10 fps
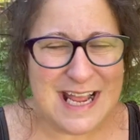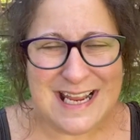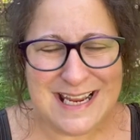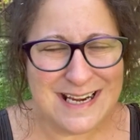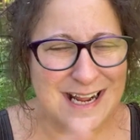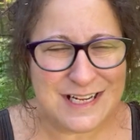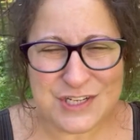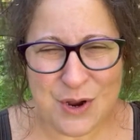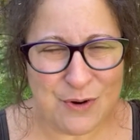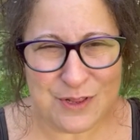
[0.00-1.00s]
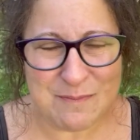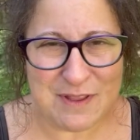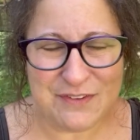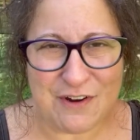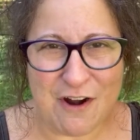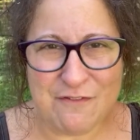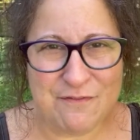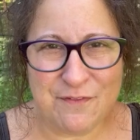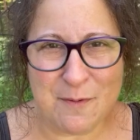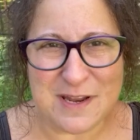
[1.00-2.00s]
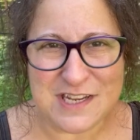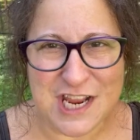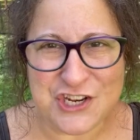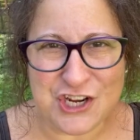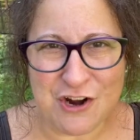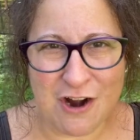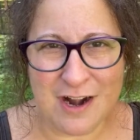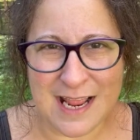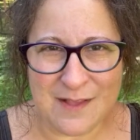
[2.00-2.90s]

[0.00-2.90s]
He and I totally missed our fermentation arc